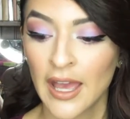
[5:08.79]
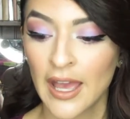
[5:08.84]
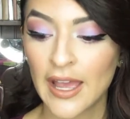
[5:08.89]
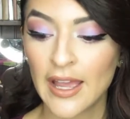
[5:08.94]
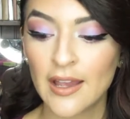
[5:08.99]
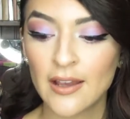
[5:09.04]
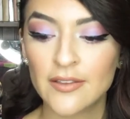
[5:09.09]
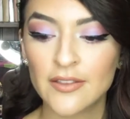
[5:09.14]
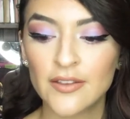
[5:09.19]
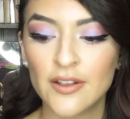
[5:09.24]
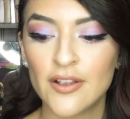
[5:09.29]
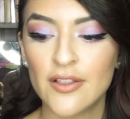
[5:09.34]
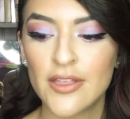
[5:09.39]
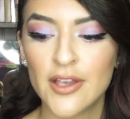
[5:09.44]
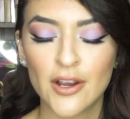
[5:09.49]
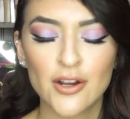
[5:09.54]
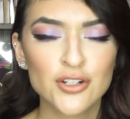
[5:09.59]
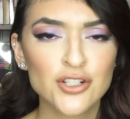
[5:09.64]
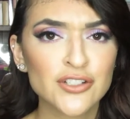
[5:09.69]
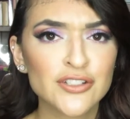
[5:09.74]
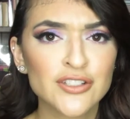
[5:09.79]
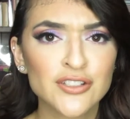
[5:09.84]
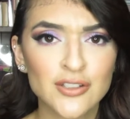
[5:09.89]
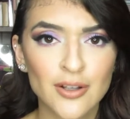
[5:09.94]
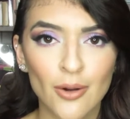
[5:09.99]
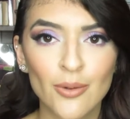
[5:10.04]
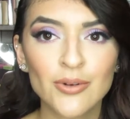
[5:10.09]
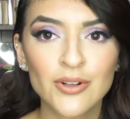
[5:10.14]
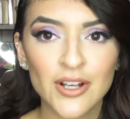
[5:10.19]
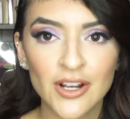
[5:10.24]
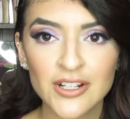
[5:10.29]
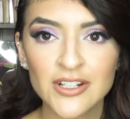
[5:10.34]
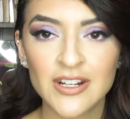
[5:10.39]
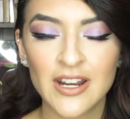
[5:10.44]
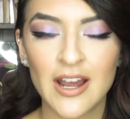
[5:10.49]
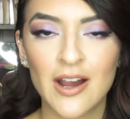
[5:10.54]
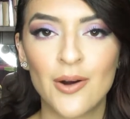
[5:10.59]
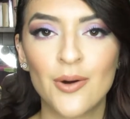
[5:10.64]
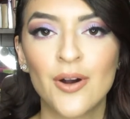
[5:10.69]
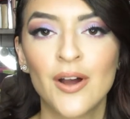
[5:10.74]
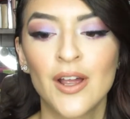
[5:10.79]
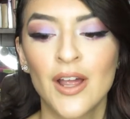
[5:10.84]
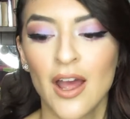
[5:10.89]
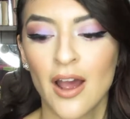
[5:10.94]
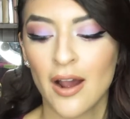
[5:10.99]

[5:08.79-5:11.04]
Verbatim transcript: and they're just so good now.